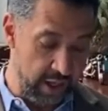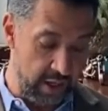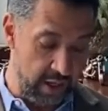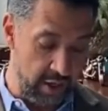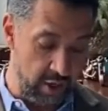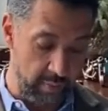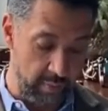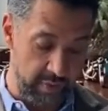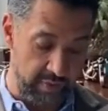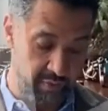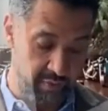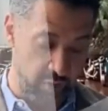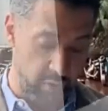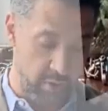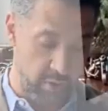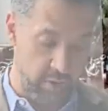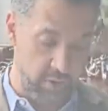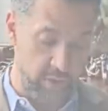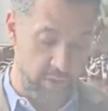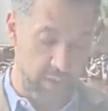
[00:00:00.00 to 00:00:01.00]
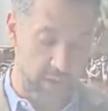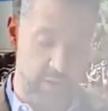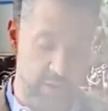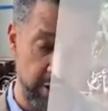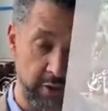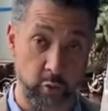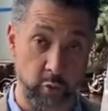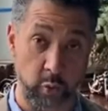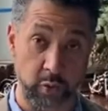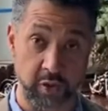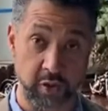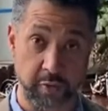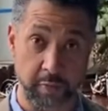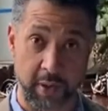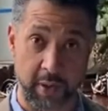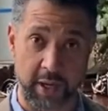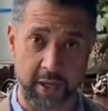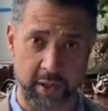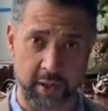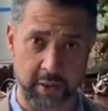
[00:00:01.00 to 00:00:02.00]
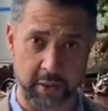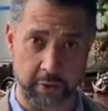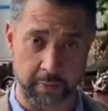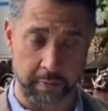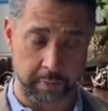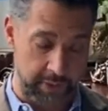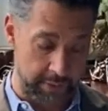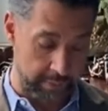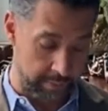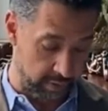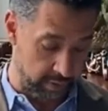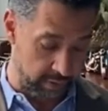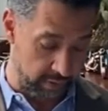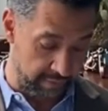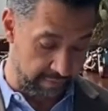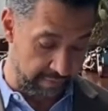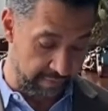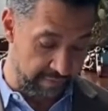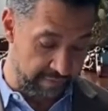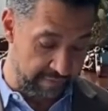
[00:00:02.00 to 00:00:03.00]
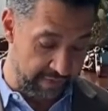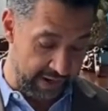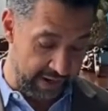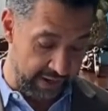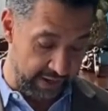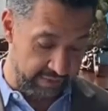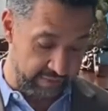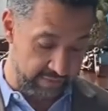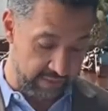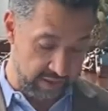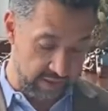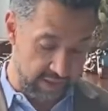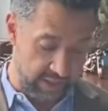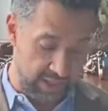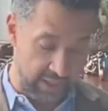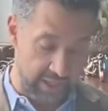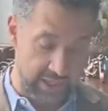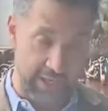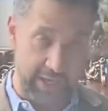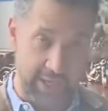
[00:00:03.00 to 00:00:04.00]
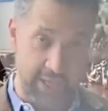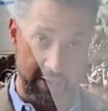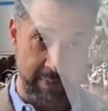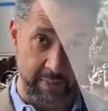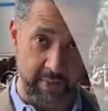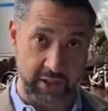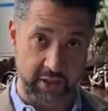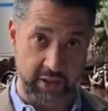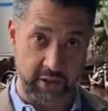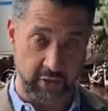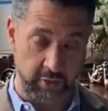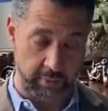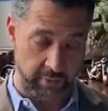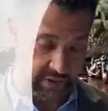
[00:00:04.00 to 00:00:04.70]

Number 4, learn to inspire your people. 5, alignment, your